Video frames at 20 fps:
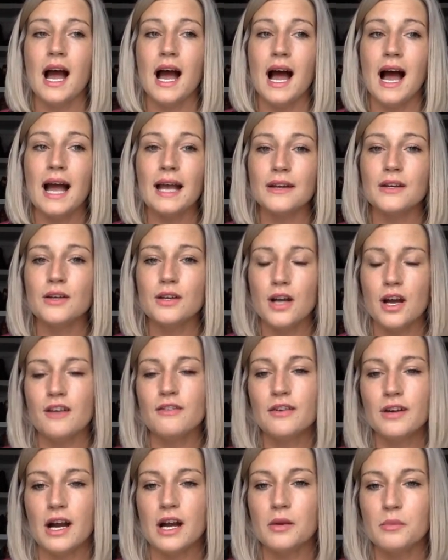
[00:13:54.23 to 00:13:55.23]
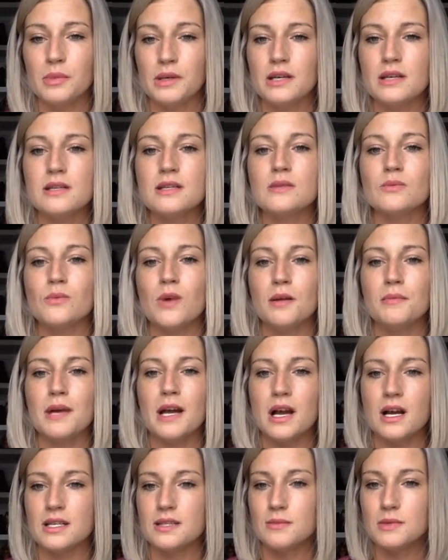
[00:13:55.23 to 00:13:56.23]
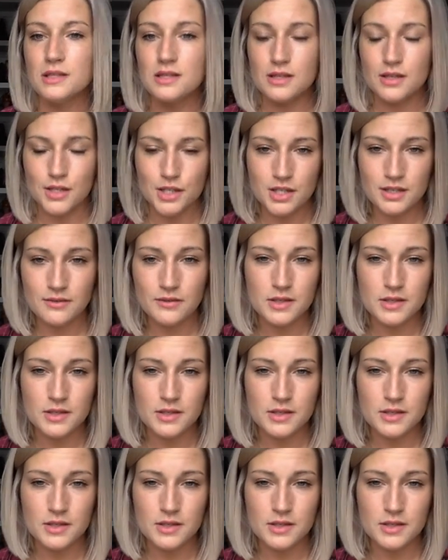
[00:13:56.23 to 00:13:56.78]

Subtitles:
I could cover our bills while my husband searches